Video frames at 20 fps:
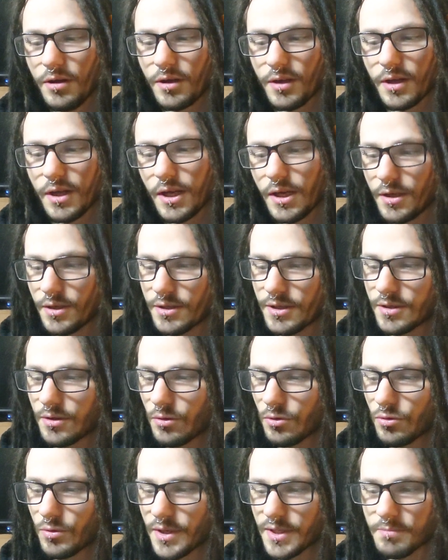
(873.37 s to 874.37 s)
Huh.
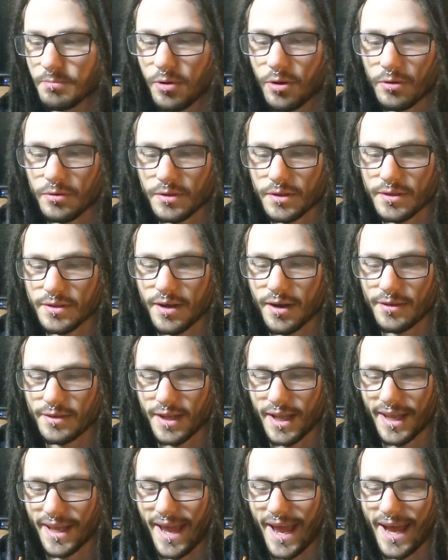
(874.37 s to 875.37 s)
So Chris pulled and
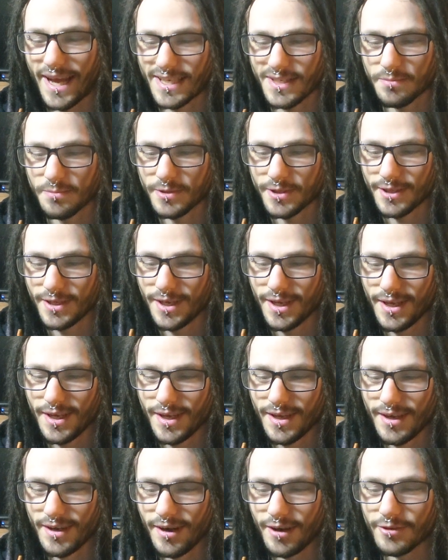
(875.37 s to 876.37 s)
tugged and gasped.
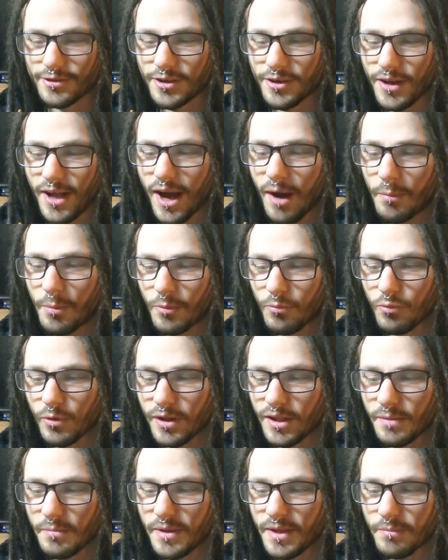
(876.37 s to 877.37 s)
A little help would
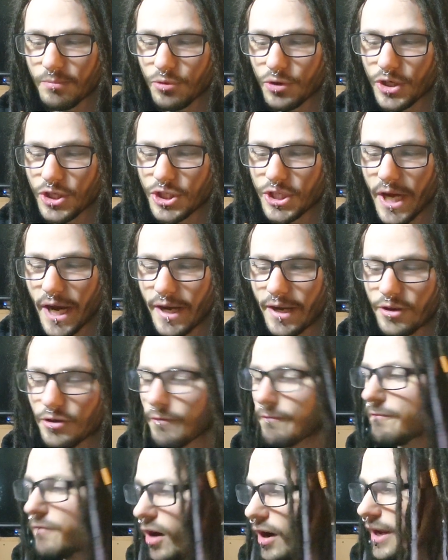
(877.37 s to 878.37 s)
really be appreciated,
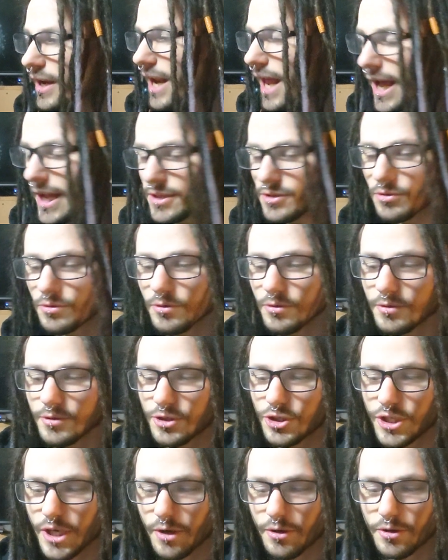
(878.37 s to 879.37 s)
you fucking asshole,
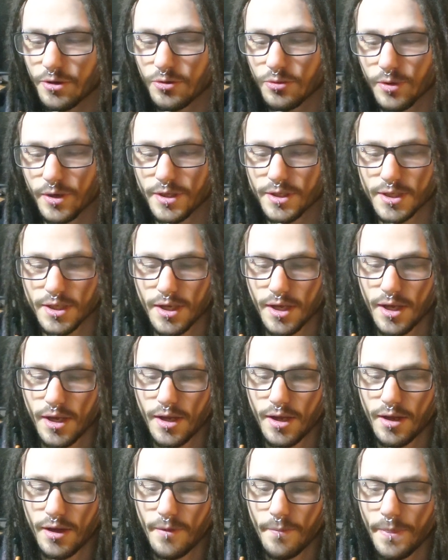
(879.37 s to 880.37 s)
shouted Chris.
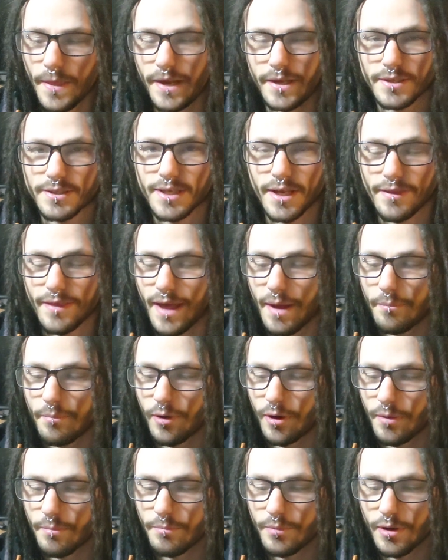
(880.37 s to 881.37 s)
I didn't say that
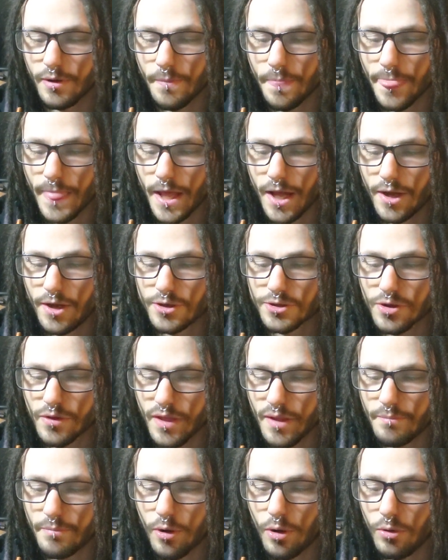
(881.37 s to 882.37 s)
part, but. So
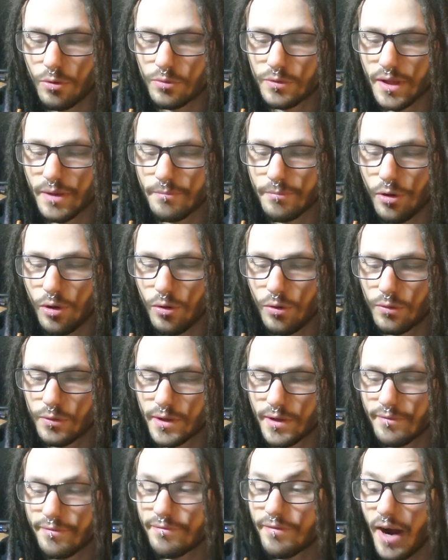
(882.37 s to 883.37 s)
they pulled and
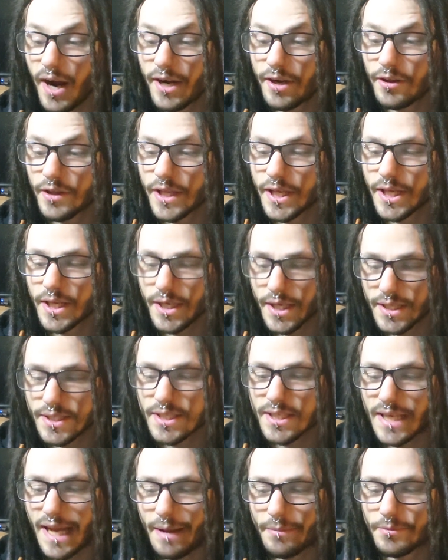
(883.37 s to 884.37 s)
pulled, and finally it
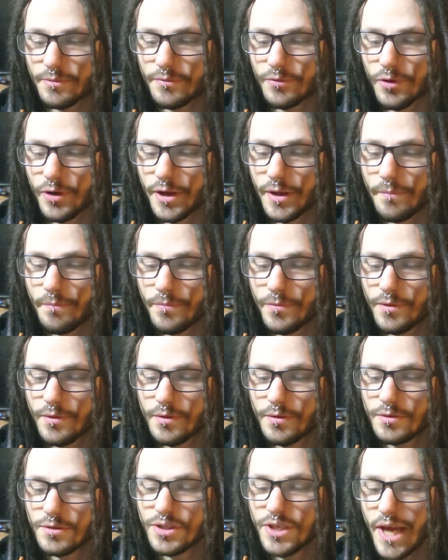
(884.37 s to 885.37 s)
snapped free.
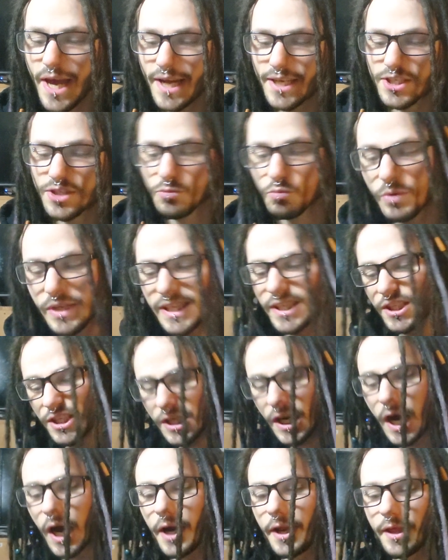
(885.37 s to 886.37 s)
Yes, we
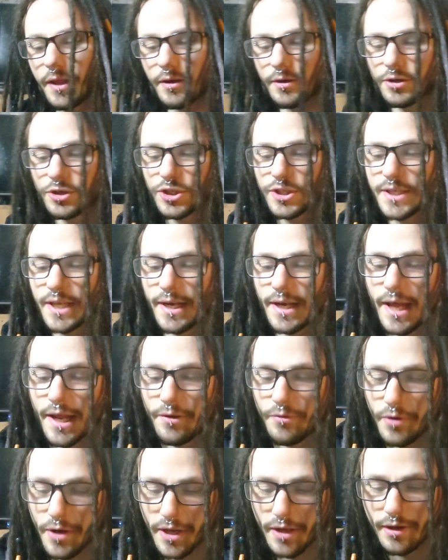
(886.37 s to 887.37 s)
got it, said
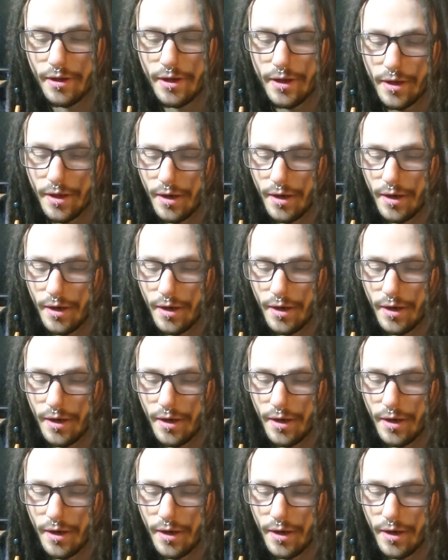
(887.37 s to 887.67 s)
Henry.